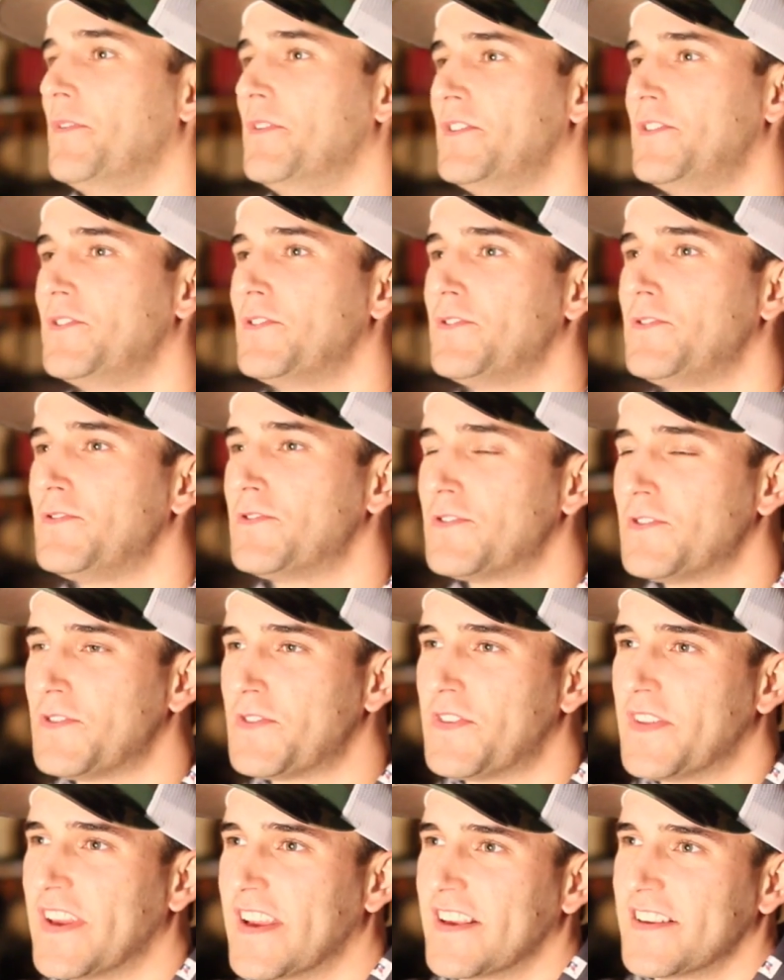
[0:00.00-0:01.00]
We do the little
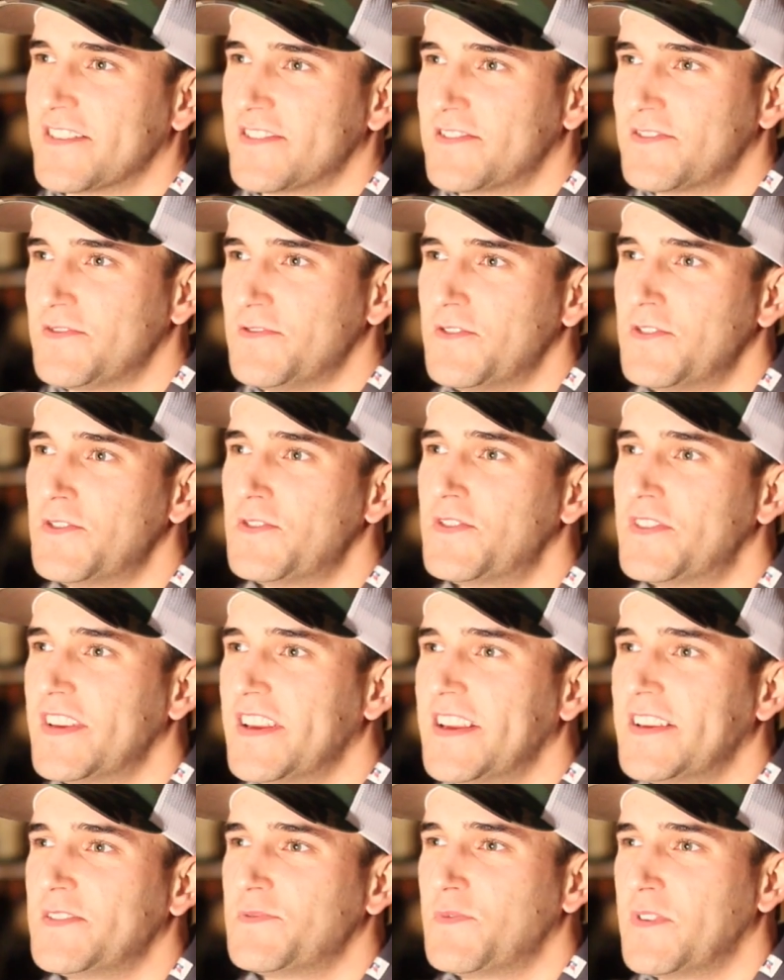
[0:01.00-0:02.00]
things. Little
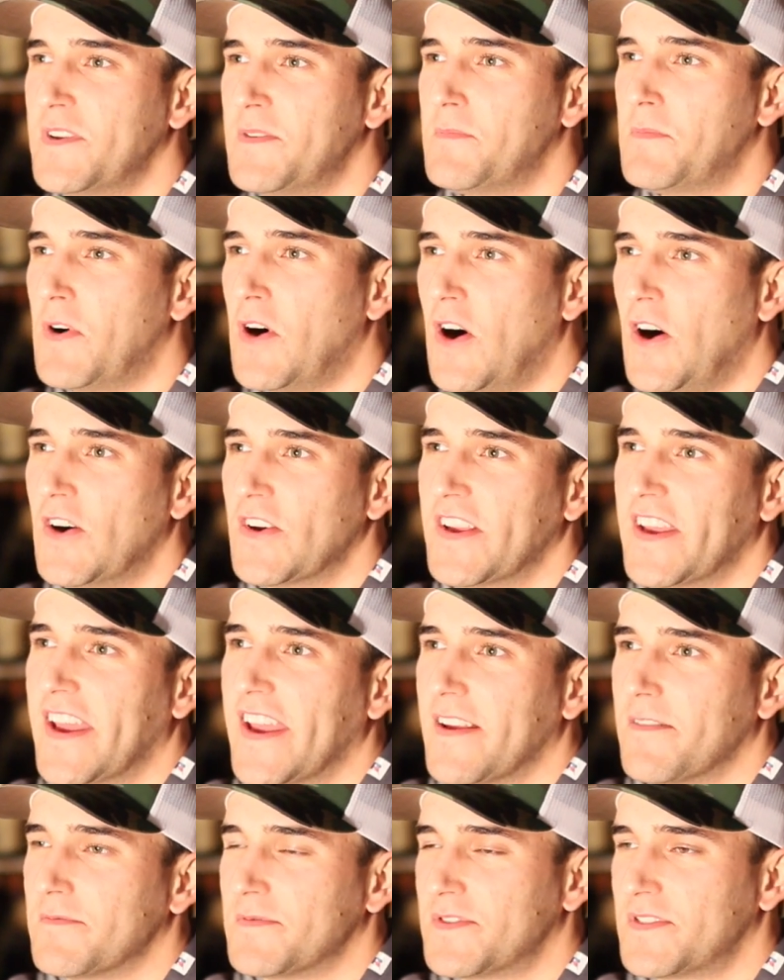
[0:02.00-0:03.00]
things win ball
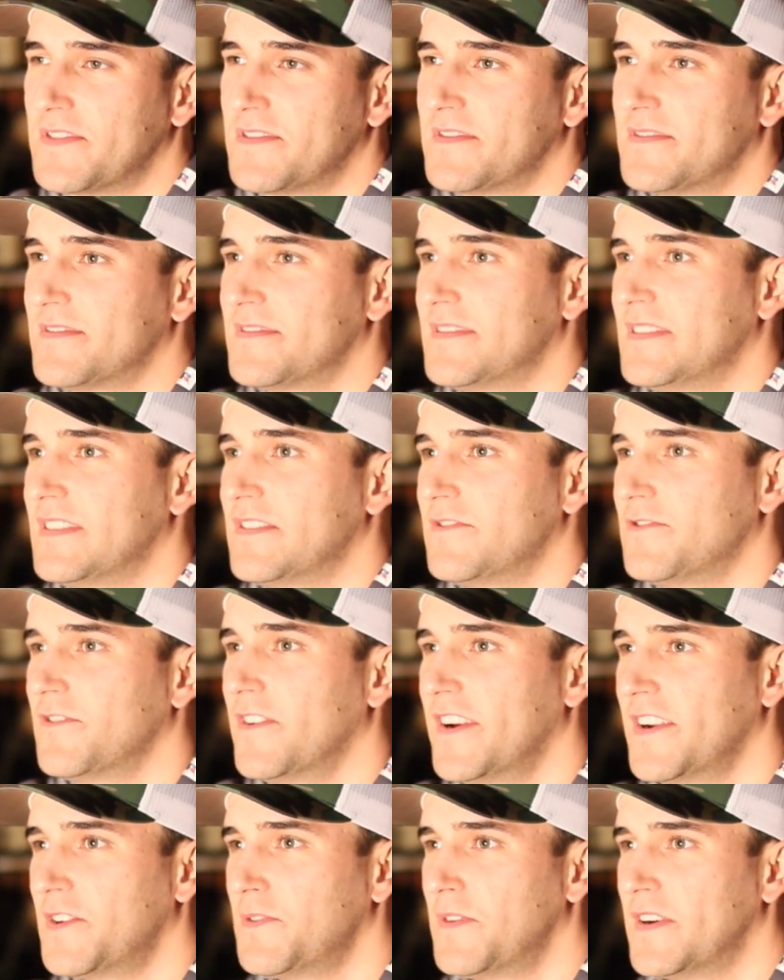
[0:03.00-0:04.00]
games.
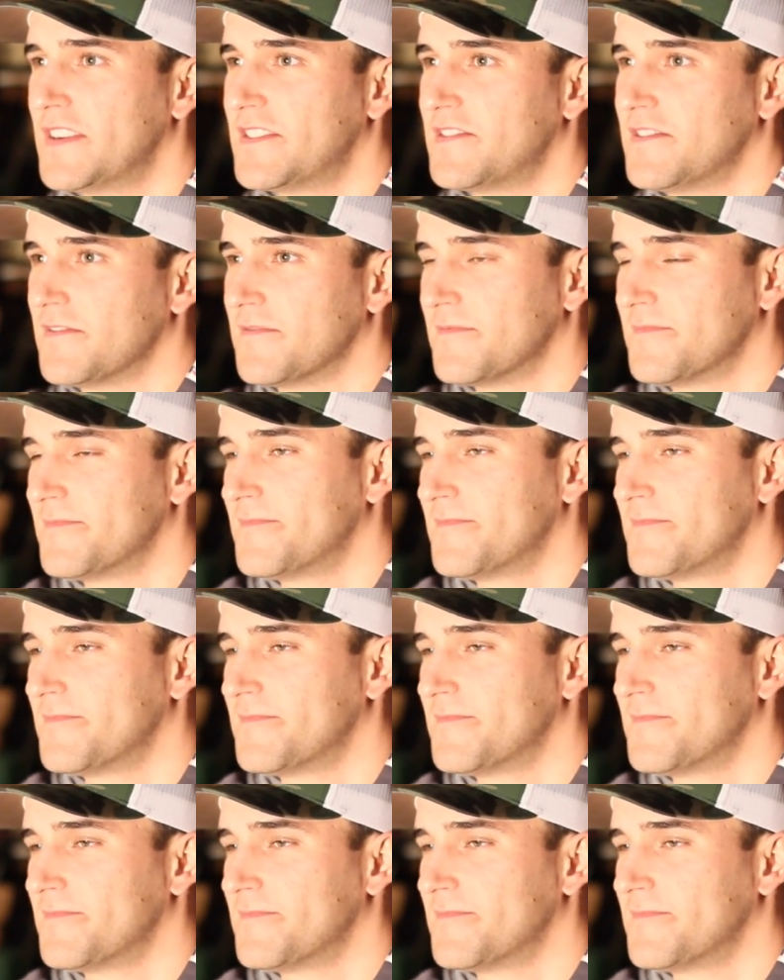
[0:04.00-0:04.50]
Great question.